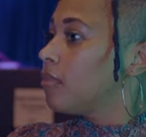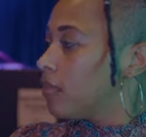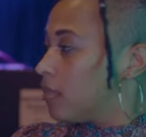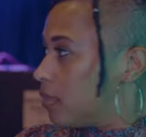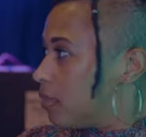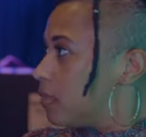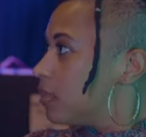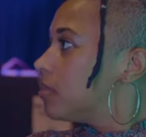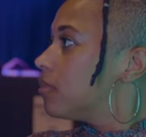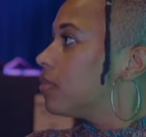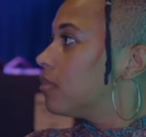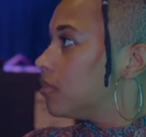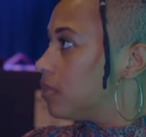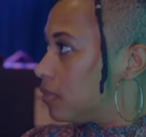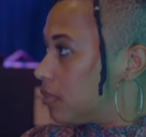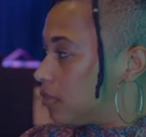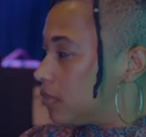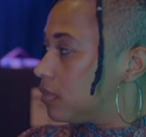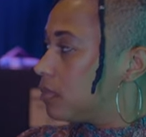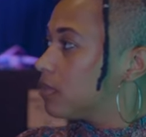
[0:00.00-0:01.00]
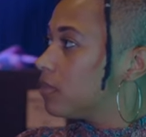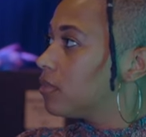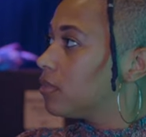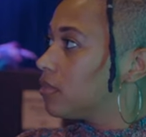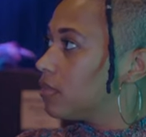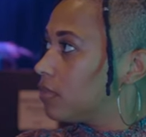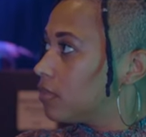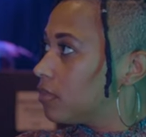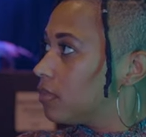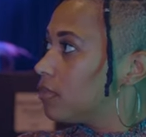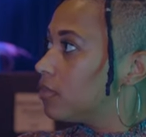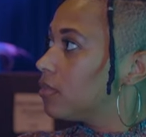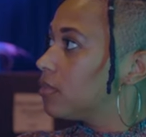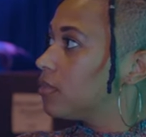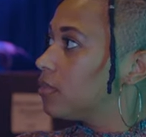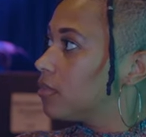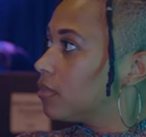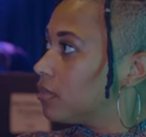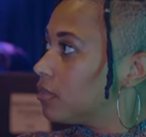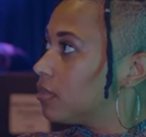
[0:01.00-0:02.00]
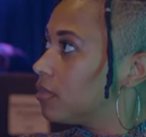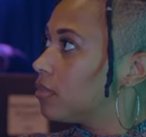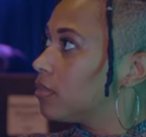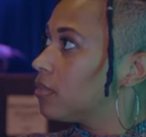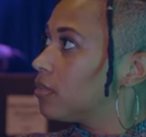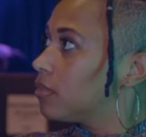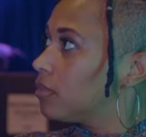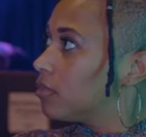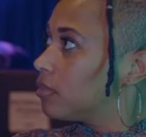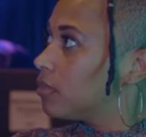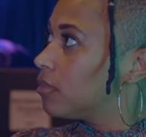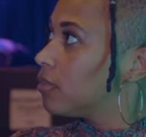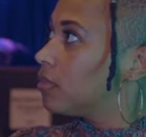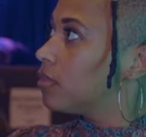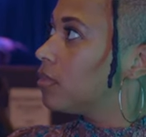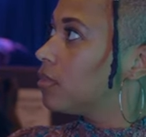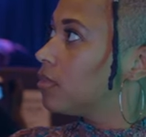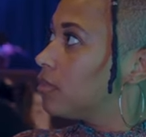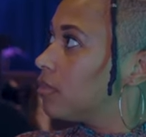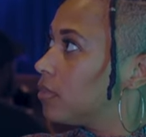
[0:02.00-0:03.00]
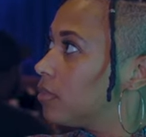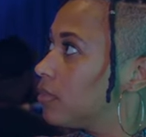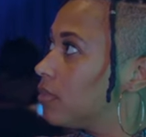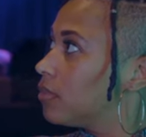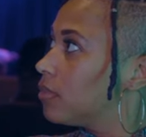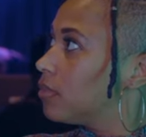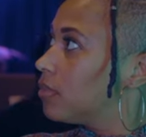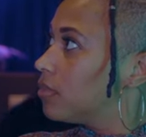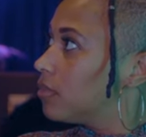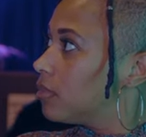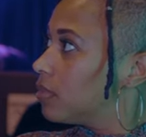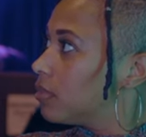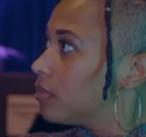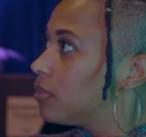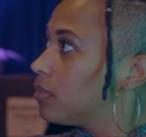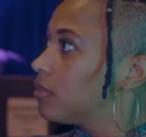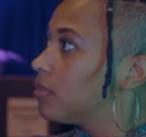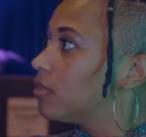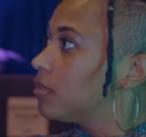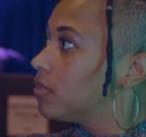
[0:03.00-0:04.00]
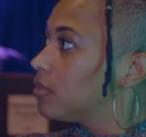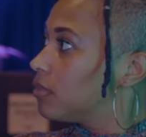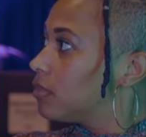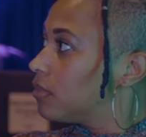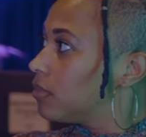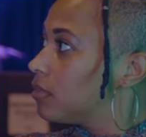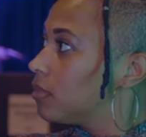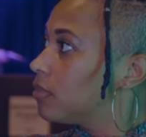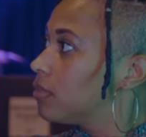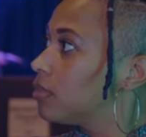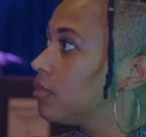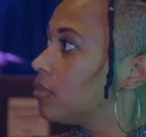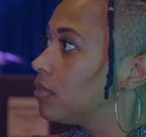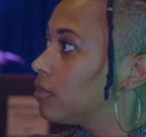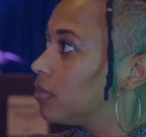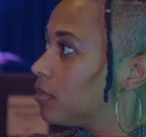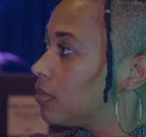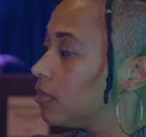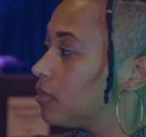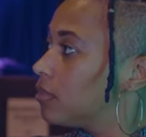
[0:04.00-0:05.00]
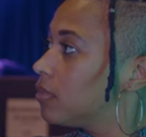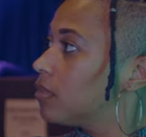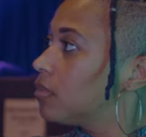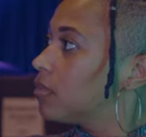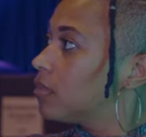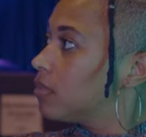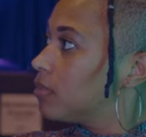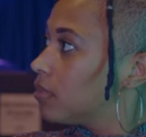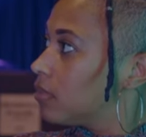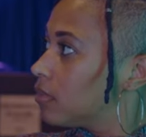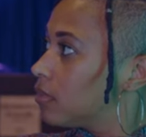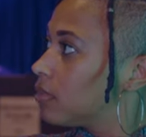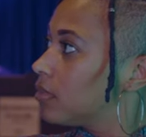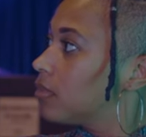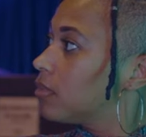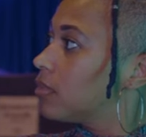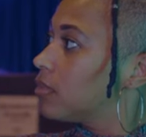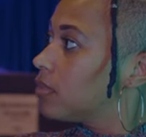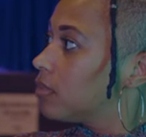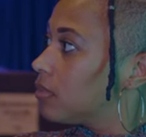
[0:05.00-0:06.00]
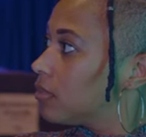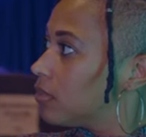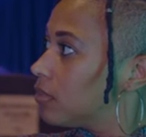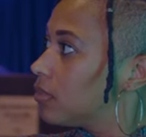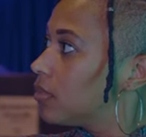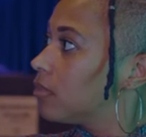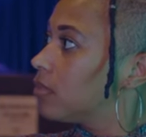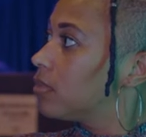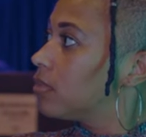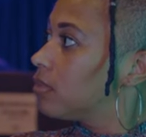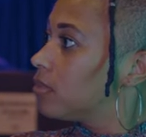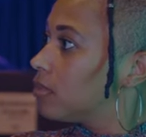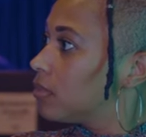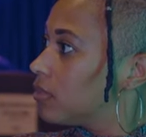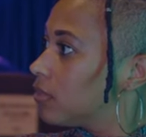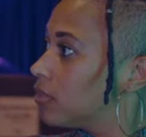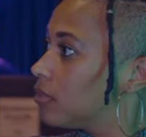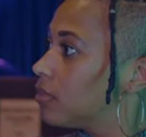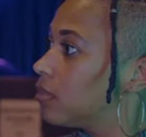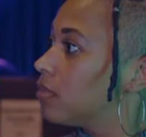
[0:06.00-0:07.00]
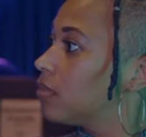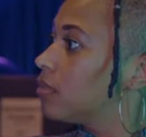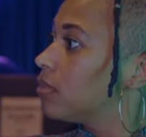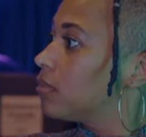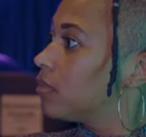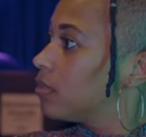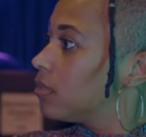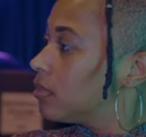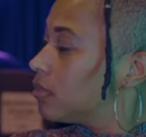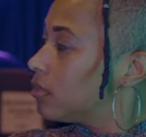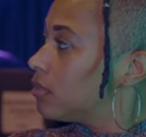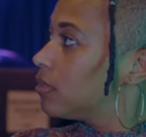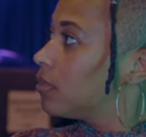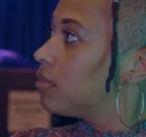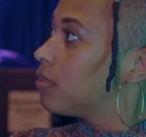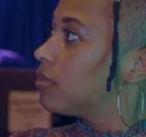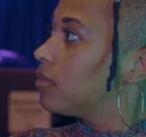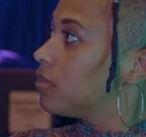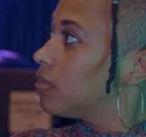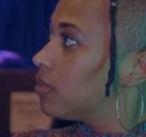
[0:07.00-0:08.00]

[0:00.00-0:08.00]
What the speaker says: (silent)